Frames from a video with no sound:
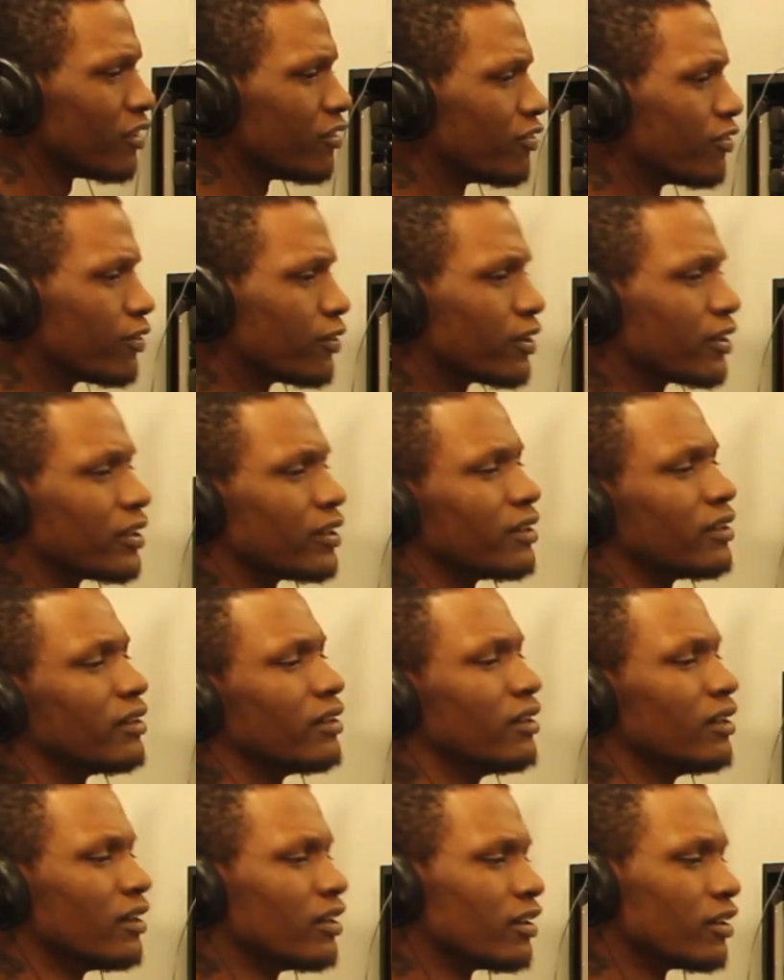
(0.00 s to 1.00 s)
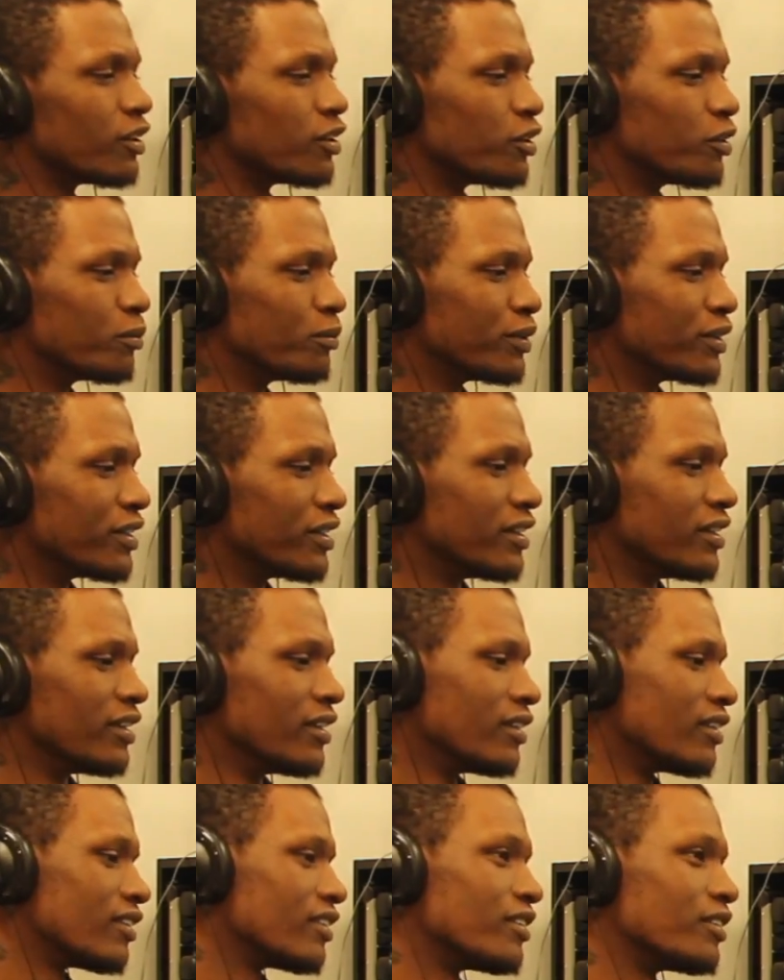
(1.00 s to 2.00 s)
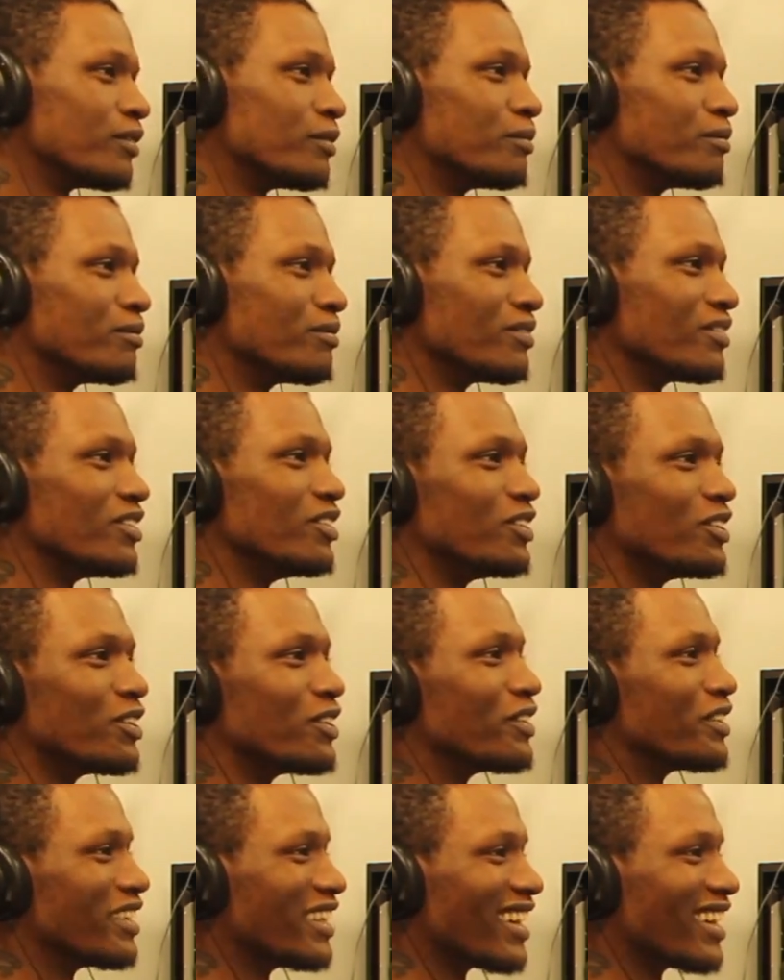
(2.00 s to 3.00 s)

E40. Lil B, you know,